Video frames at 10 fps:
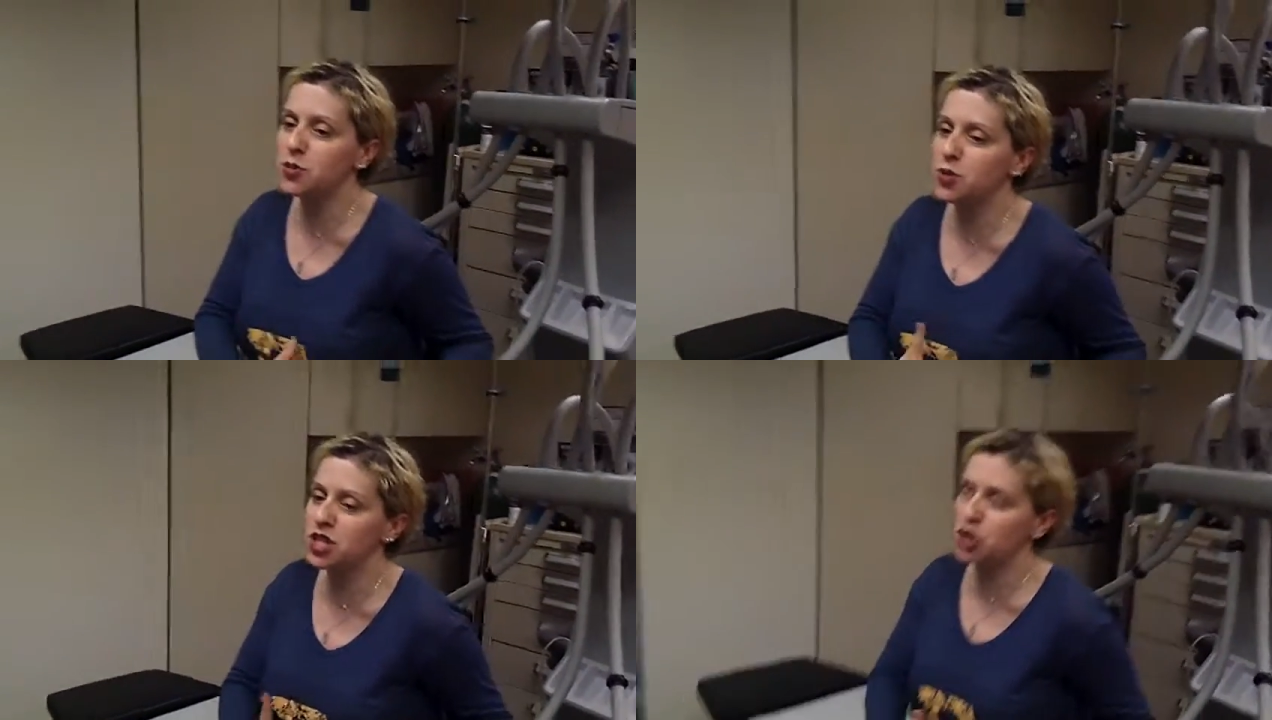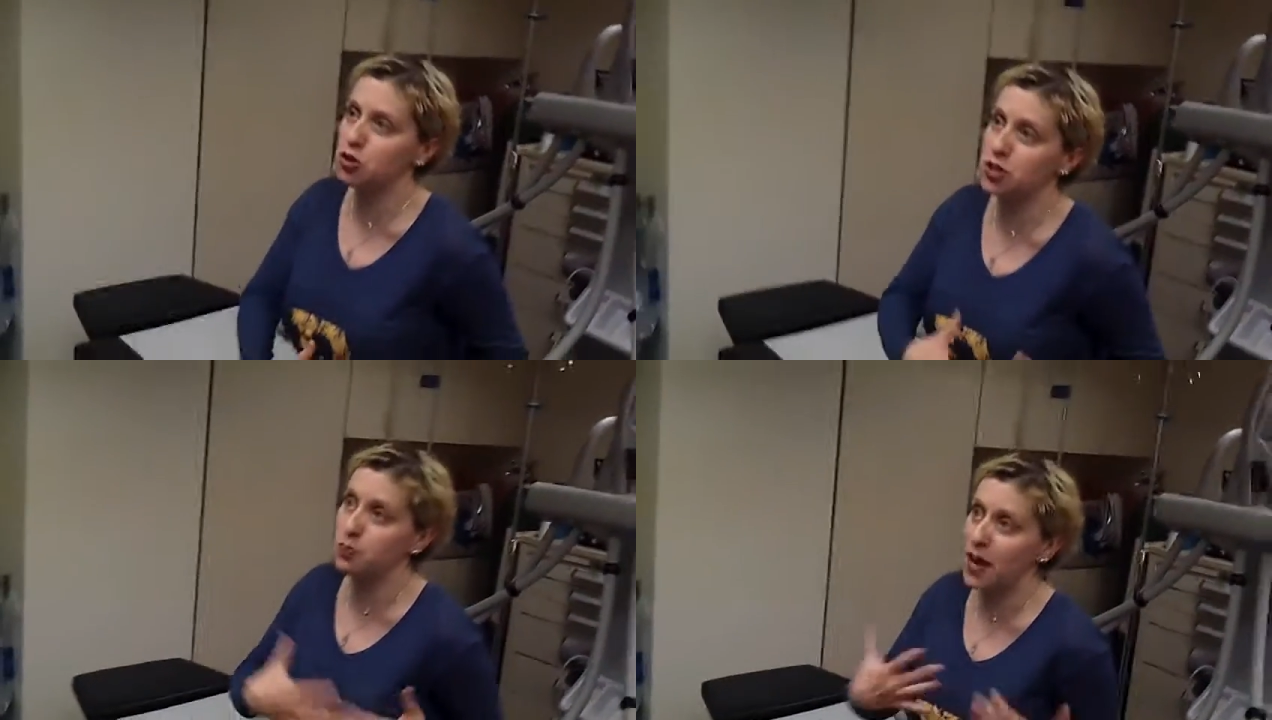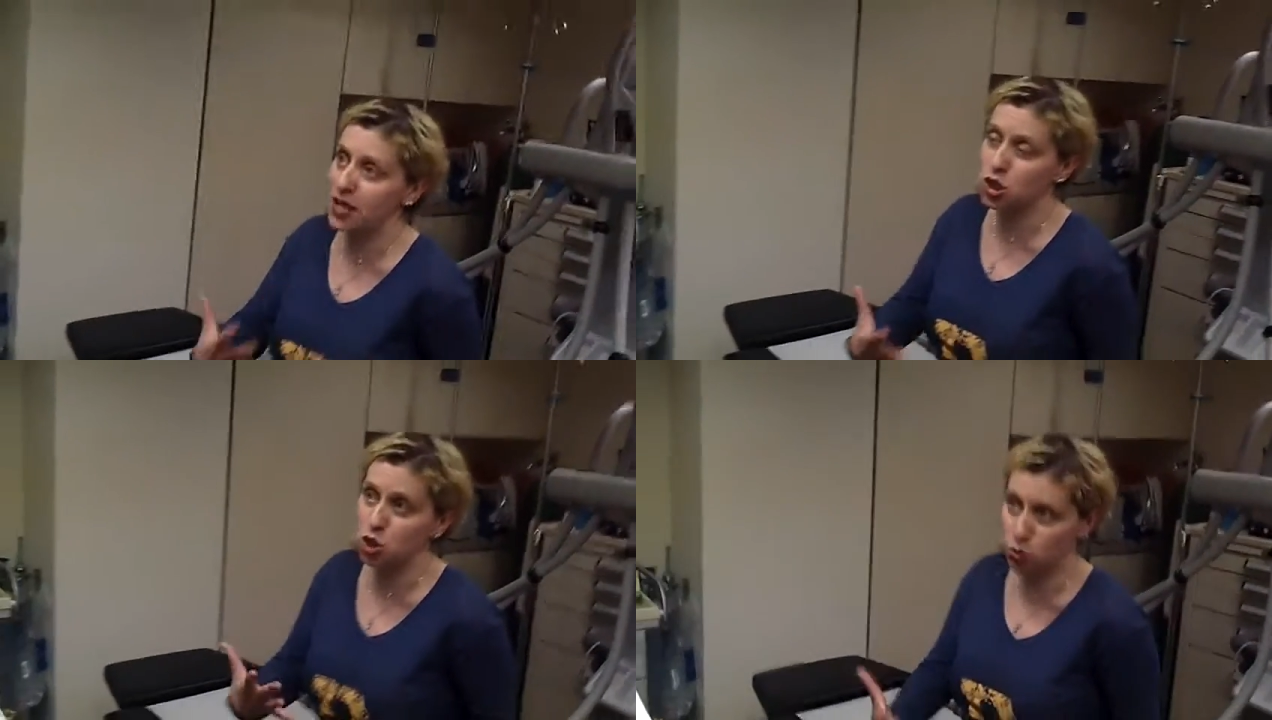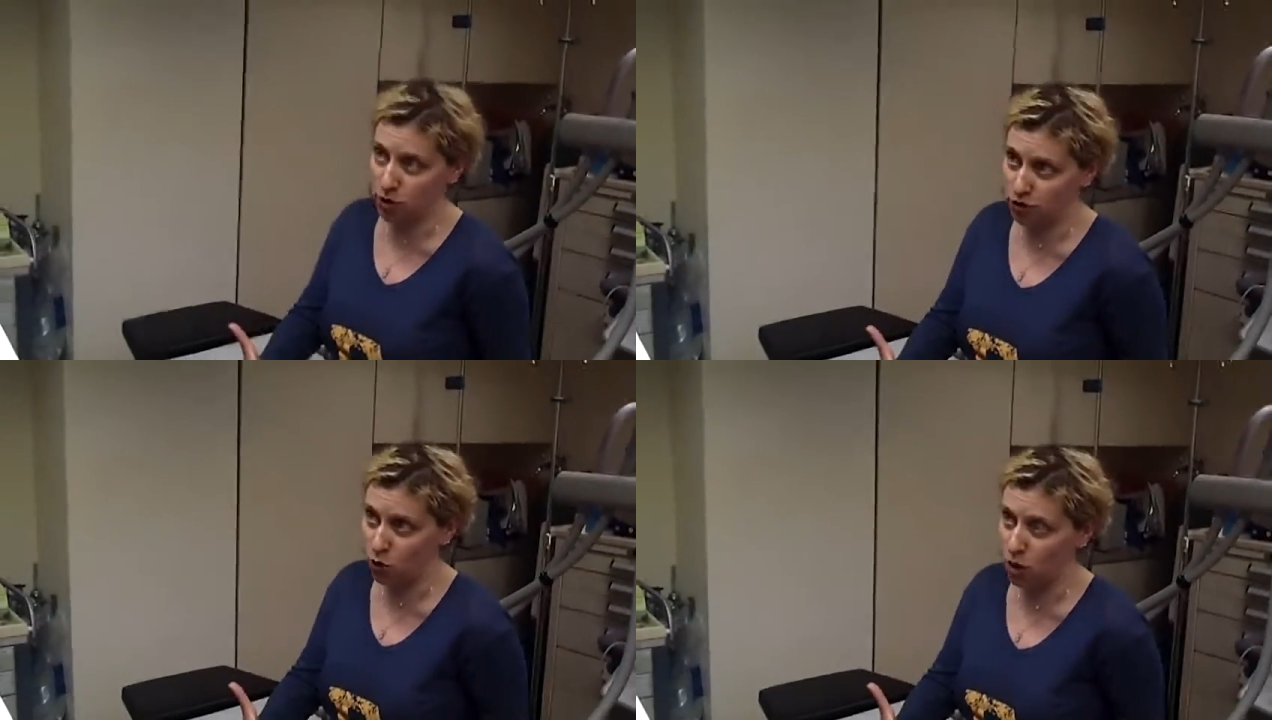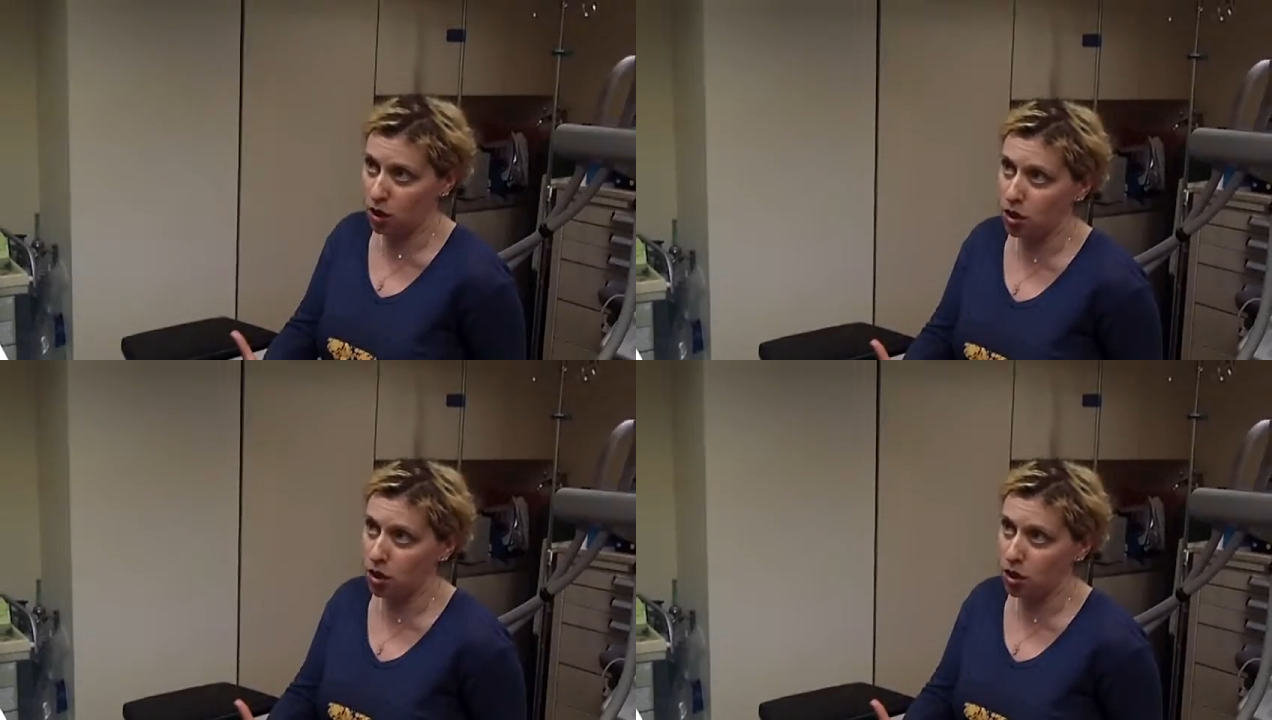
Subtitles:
say this procedure is best suited for?